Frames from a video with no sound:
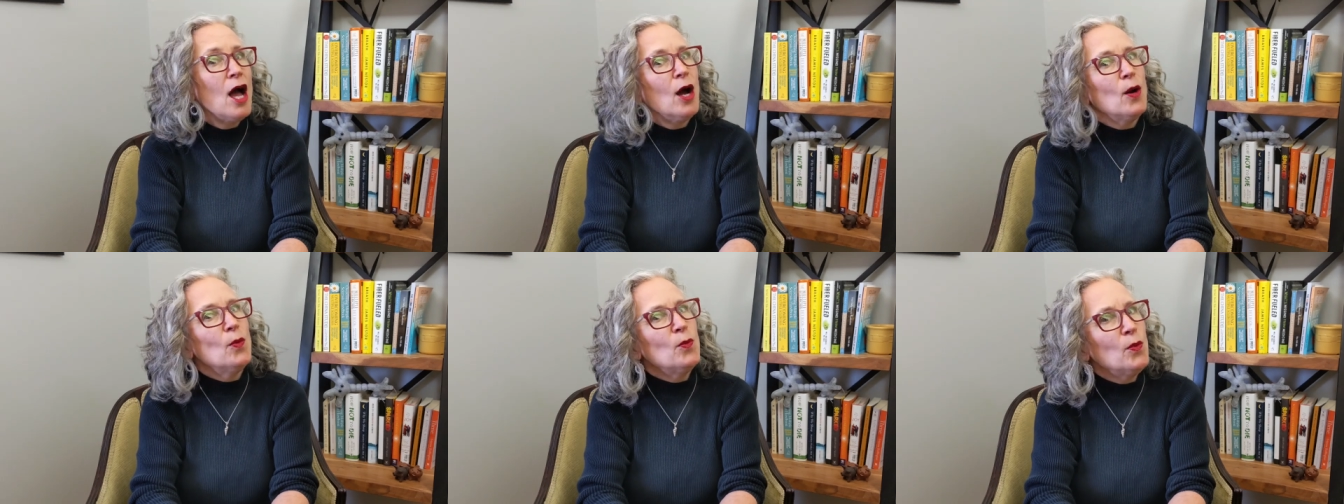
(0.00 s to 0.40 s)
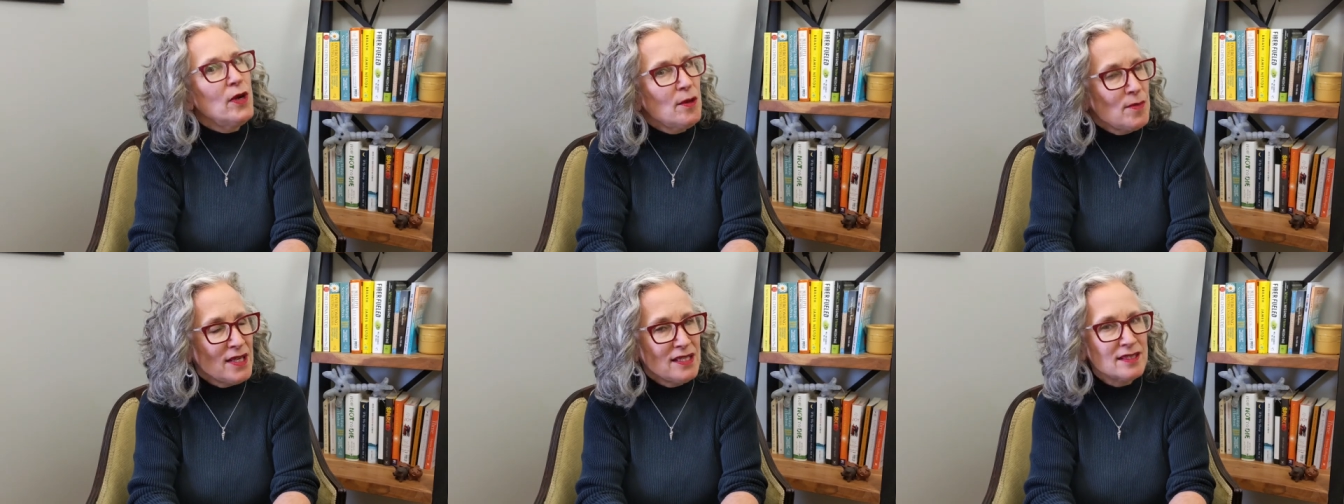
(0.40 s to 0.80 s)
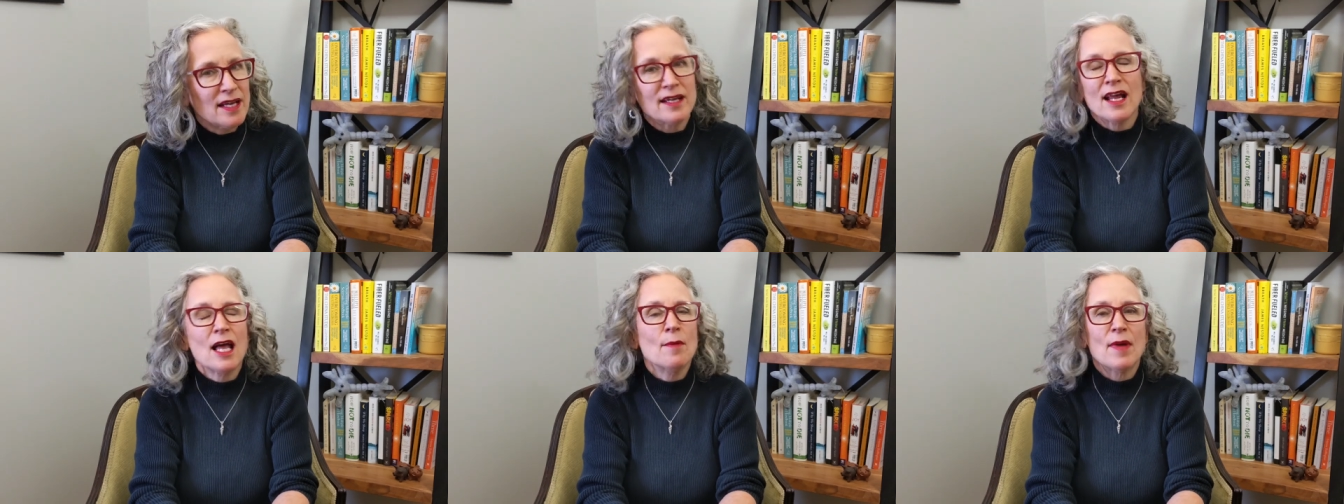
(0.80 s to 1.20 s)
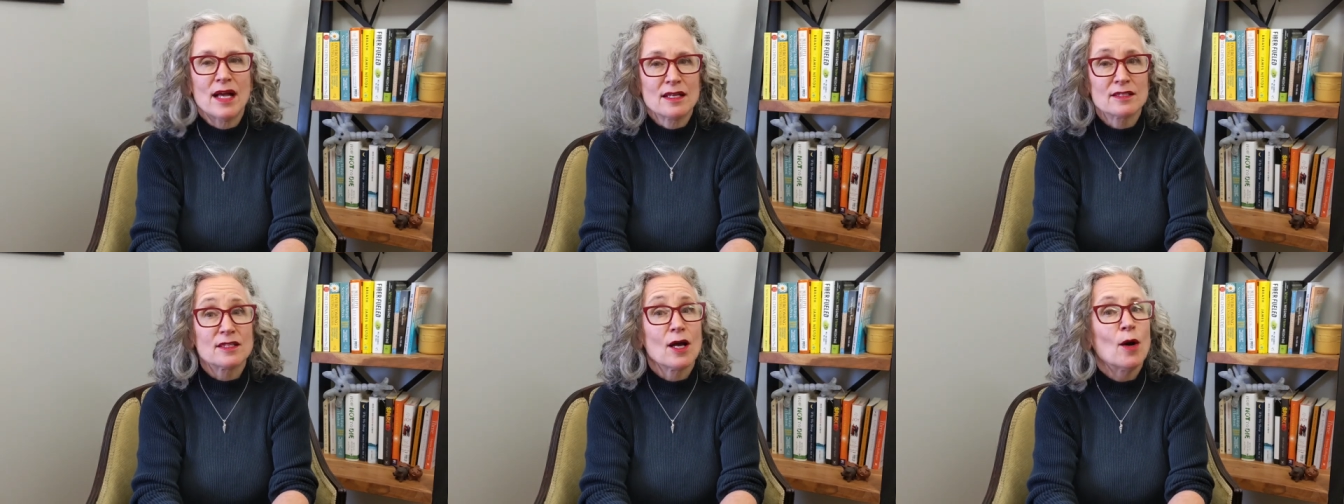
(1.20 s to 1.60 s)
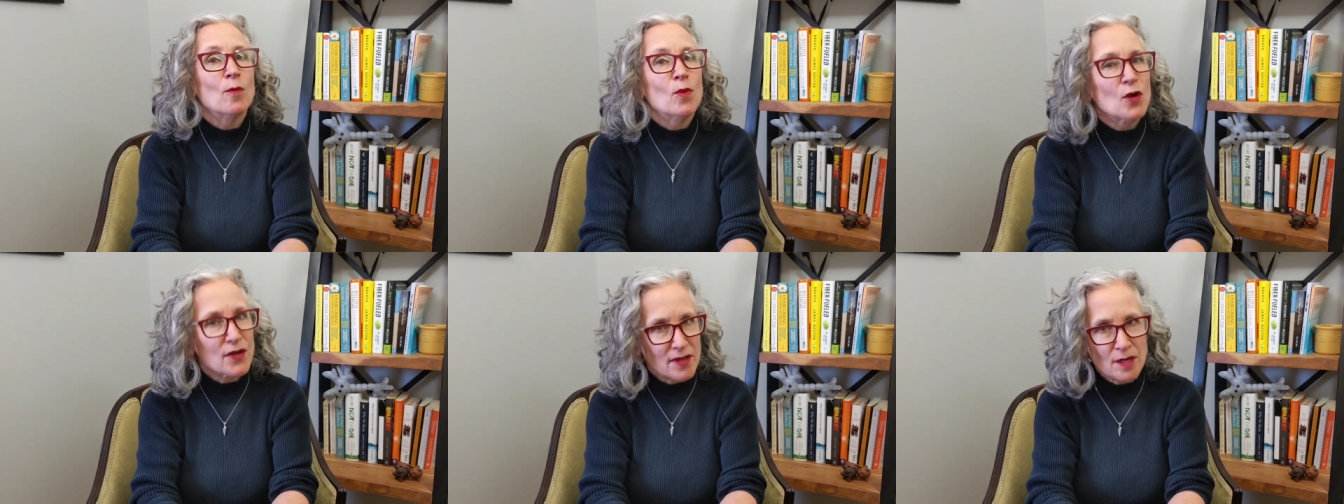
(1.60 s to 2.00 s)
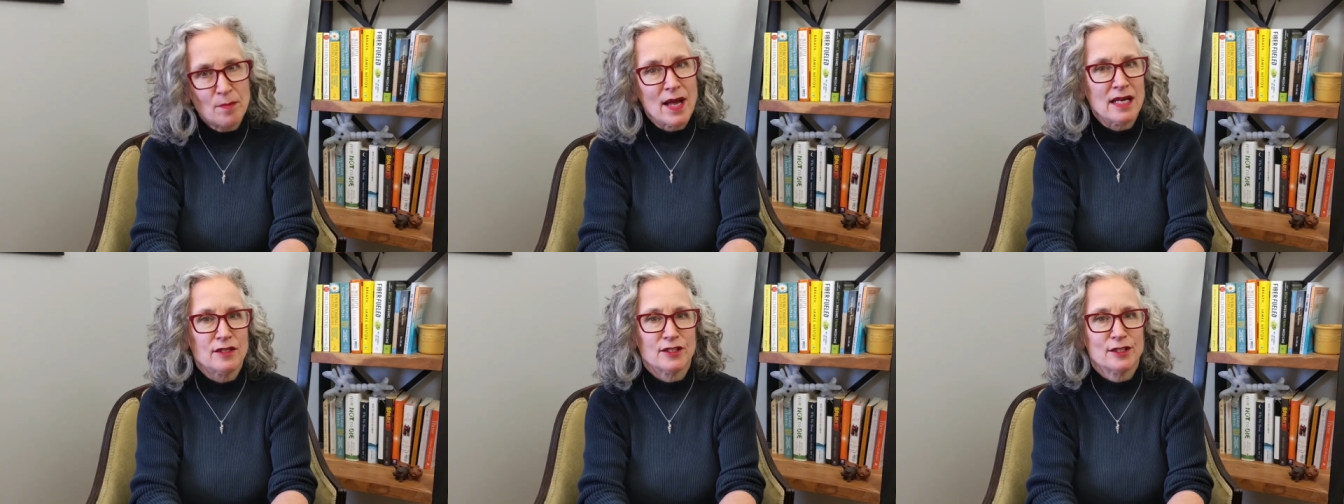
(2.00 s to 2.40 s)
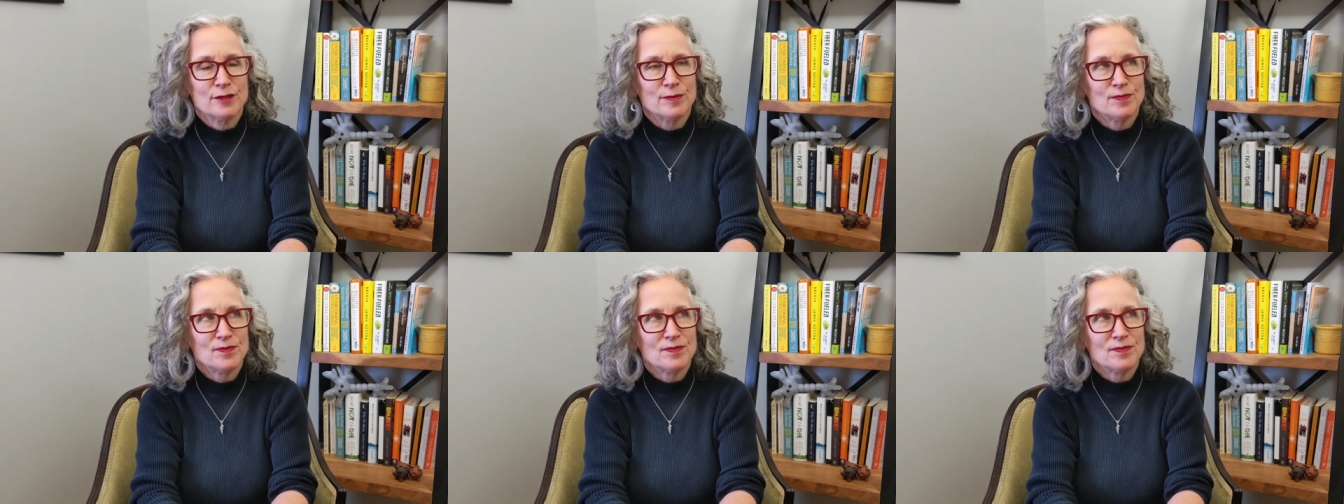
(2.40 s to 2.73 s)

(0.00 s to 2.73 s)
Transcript: women get MS more than men do?